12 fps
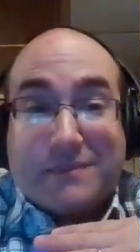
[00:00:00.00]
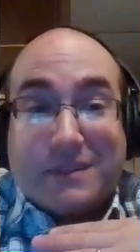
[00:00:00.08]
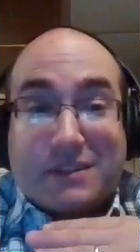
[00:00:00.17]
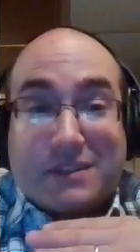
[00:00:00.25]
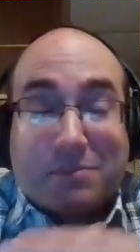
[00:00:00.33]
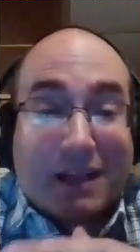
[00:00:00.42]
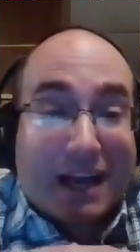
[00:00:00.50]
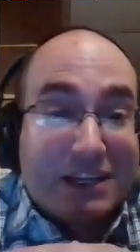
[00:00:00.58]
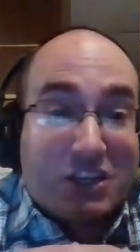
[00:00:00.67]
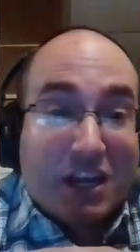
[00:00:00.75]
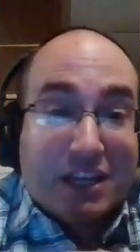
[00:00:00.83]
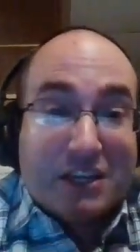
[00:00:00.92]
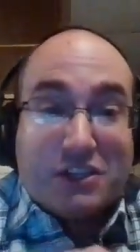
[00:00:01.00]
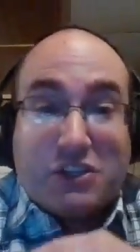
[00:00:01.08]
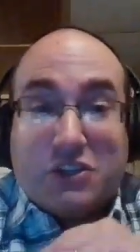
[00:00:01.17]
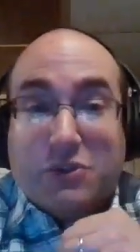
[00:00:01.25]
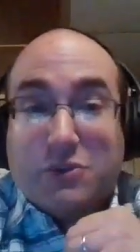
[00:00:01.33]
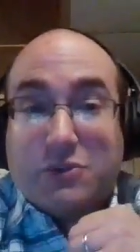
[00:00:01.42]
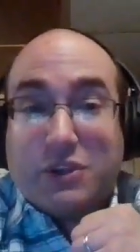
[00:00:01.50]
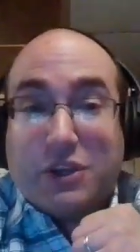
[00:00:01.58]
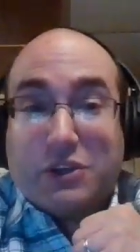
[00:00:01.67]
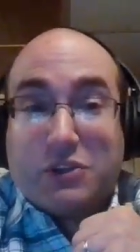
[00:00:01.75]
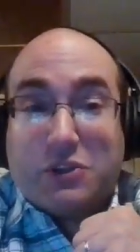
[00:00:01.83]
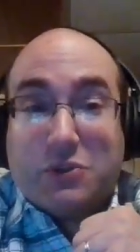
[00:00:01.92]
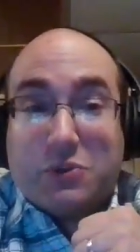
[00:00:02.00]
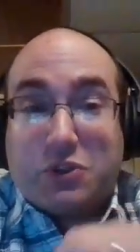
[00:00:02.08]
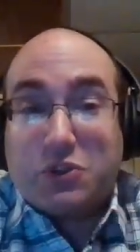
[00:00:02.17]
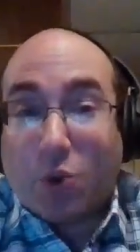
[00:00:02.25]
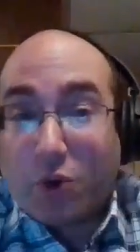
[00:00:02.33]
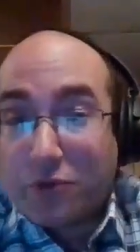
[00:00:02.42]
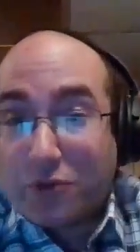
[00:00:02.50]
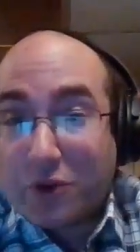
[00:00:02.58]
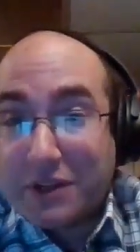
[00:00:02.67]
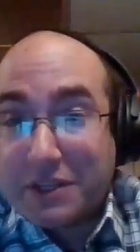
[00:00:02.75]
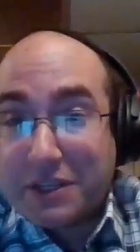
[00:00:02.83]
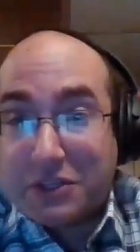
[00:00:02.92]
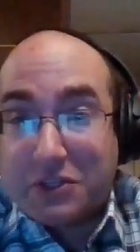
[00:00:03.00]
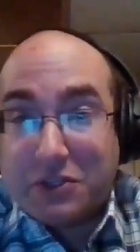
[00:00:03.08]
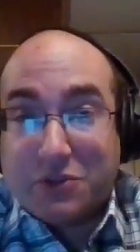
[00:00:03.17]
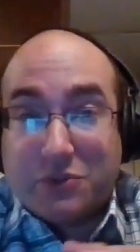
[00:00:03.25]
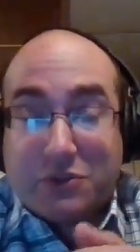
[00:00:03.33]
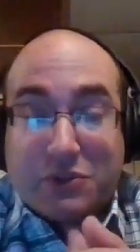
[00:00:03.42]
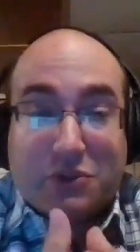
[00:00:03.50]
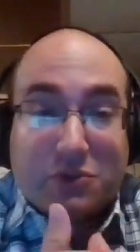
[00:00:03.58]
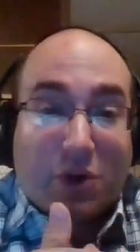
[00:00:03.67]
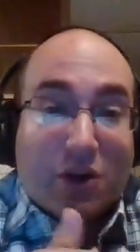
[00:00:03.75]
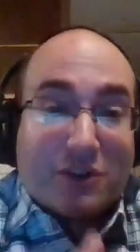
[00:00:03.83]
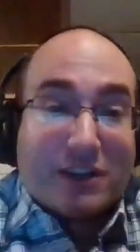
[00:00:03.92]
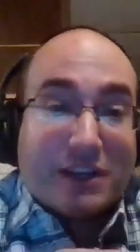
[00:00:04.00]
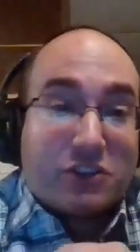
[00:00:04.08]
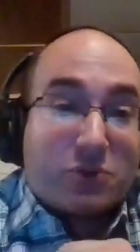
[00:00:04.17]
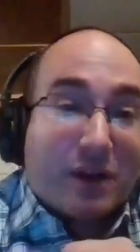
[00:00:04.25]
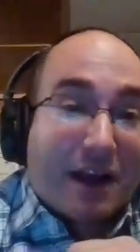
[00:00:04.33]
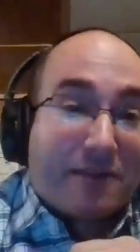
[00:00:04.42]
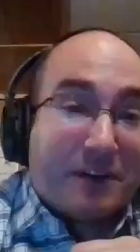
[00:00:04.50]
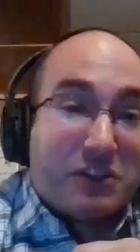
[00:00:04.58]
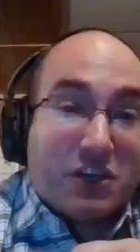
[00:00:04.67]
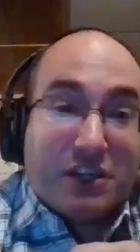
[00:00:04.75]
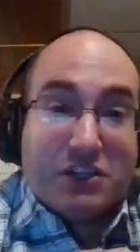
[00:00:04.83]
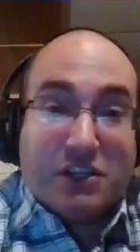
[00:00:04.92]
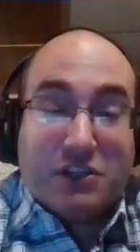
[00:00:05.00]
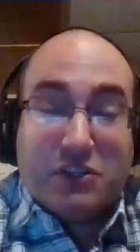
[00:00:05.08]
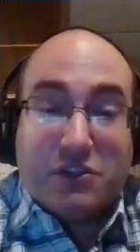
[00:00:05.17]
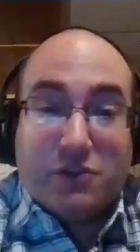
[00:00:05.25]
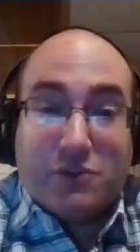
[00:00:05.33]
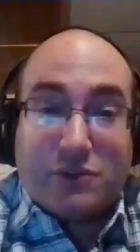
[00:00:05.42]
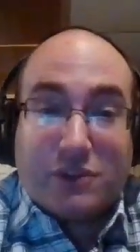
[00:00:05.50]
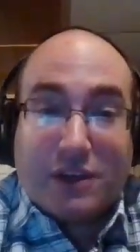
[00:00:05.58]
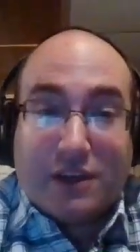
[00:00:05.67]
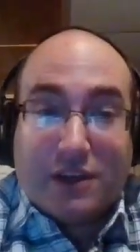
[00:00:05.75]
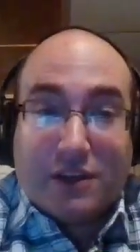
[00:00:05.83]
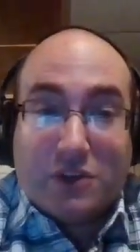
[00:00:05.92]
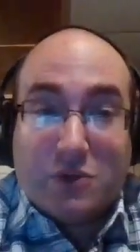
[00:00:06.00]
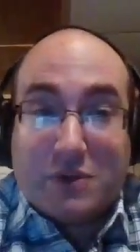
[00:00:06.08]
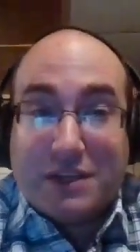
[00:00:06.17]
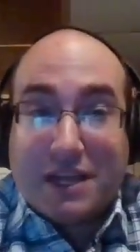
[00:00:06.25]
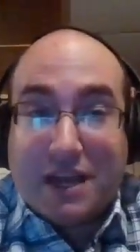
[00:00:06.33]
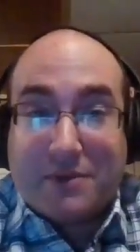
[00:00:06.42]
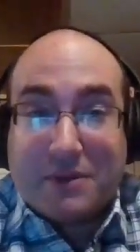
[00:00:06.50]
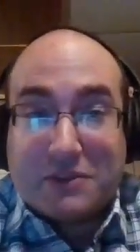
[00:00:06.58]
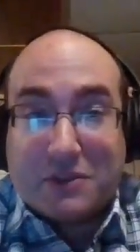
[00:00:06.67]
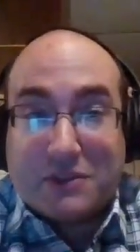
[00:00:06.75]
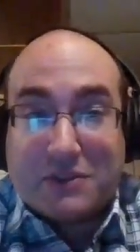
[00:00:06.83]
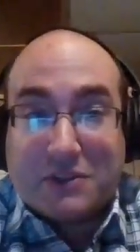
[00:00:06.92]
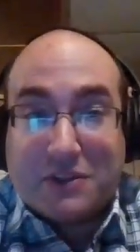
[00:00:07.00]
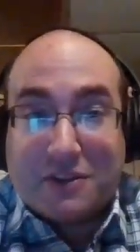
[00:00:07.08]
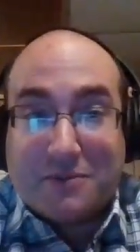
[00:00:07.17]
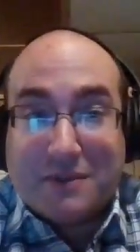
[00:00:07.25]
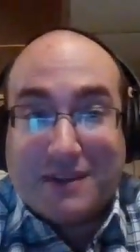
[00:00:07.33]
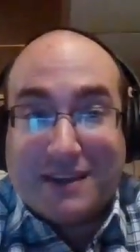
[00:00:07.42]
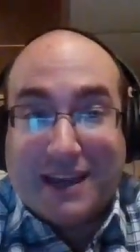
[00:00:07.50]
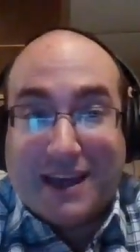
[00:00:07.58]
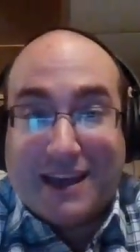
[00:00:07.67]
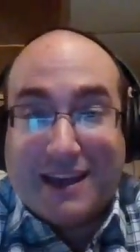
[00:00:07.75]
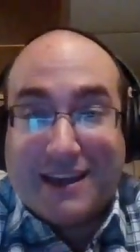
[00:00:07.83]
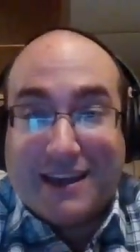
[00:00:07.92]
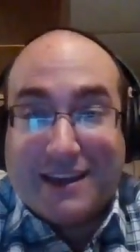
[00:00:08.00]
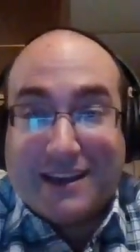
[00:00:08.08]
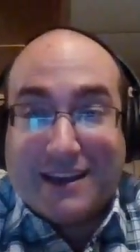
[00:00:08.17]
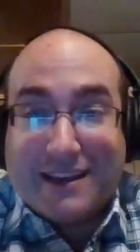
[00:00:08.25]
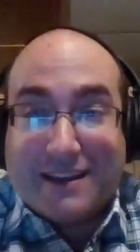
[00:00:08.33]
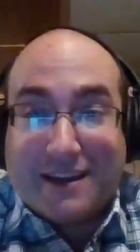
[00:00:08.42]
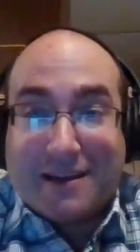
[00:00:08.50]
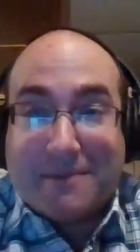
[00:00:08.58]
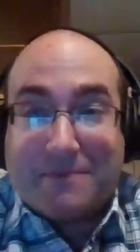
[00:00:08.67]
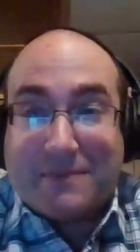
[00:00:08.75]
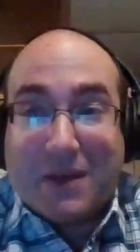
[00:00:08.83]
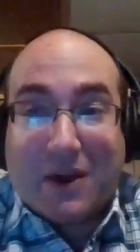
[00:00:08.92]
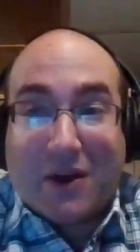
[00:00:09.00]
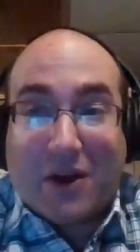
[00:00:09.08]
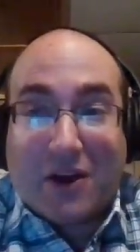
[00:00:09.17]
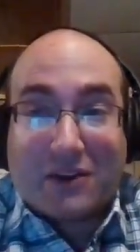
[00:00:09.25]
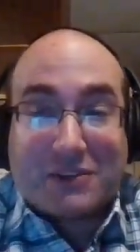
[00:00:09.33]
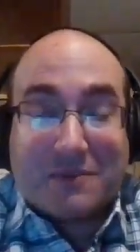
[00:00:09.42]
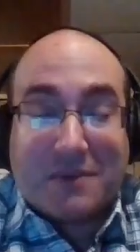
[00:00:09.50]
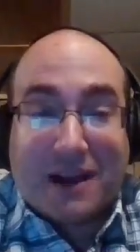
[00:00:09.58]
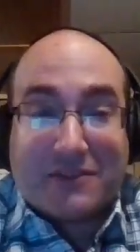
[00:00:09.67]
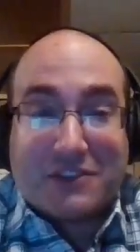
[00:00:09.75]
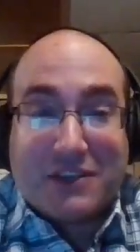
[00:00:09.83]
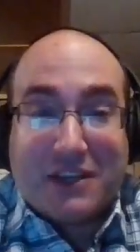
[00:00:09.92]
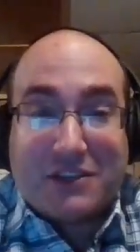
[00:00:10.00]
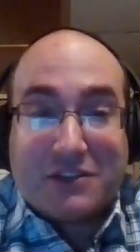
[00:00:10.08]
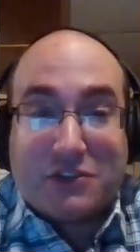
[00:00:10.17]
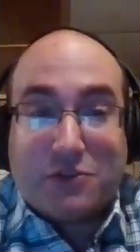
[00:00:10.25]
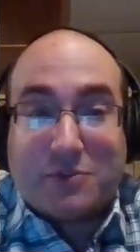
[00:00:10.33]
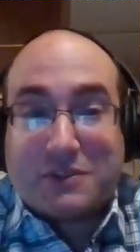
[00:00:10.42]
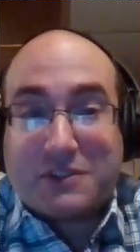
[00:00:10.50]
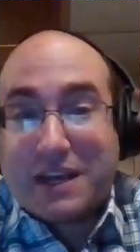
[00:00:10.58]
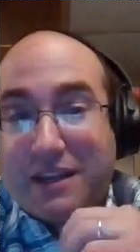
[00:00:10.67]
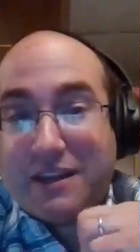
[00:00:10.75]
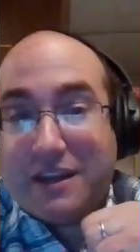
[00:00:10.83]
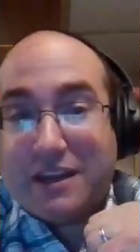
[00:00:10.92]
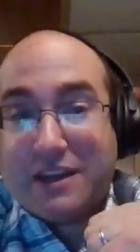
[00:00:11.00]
supply chain issues to storefront issues to online traffic change issues. You can name it. So this is going to be a awesome conversation. Super excited.